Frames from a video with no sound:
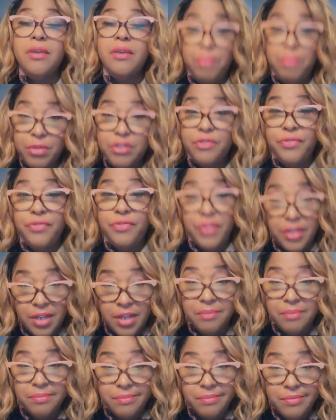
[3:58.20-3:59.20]
Put your feet
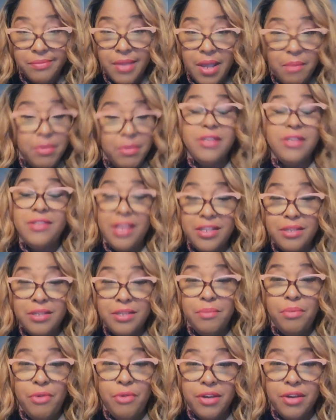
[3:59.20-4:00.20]
up because that's
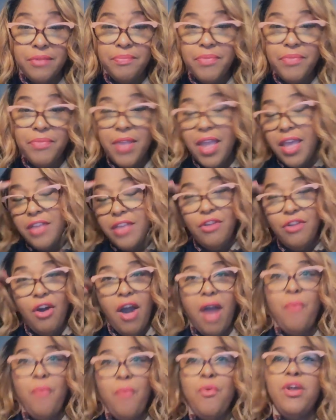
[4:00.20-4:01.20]
important. So
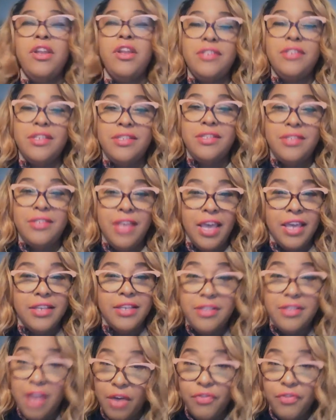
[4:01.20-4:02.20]
I want to just say
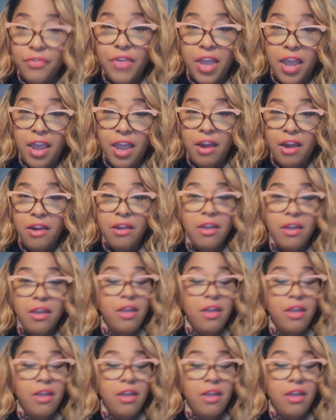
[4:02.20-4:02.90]
self-care,